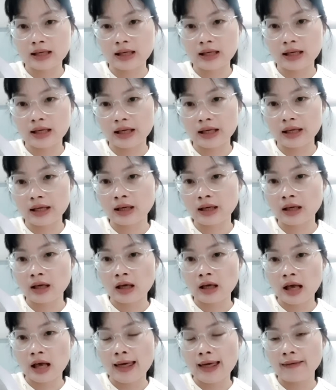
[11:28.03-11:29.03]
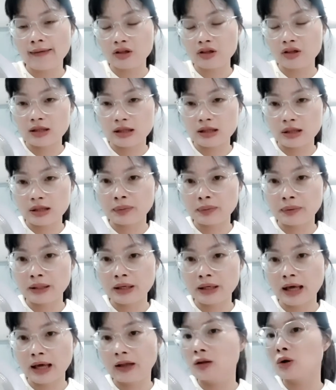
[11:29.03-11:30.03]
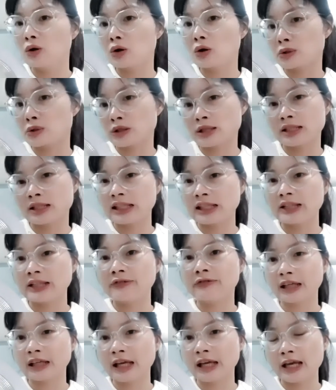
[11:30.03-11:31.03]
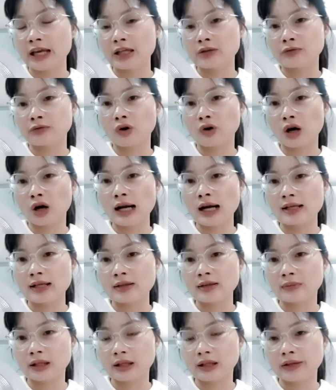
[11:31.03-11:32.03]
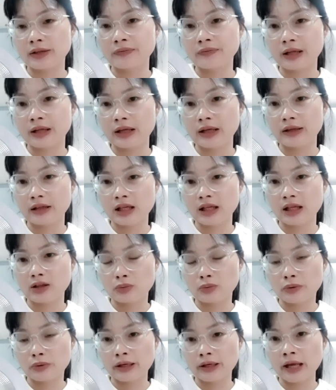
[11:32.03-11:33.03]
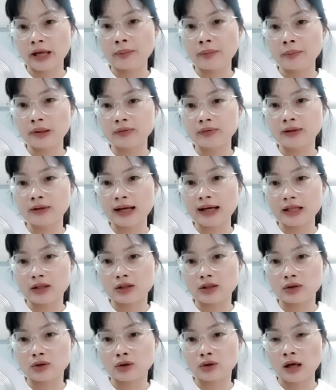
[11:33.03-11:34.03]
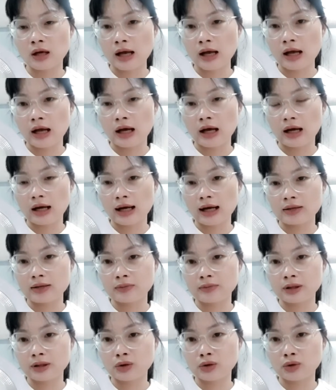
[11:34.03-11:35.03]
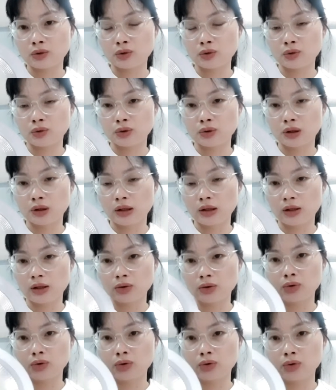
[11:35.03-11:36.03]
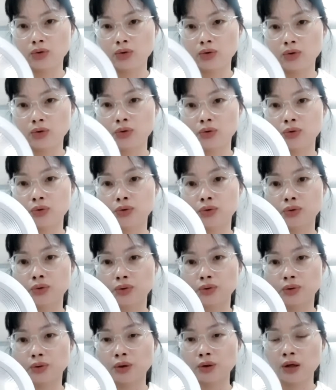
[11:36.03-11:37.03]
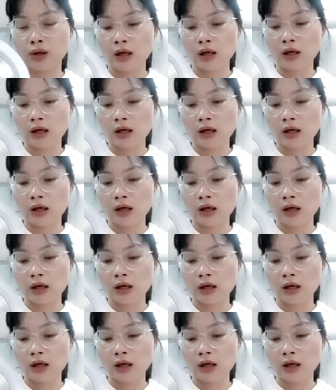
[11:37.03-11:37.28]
CE and CV and those certificates for customer. If they need, we can provide customer to do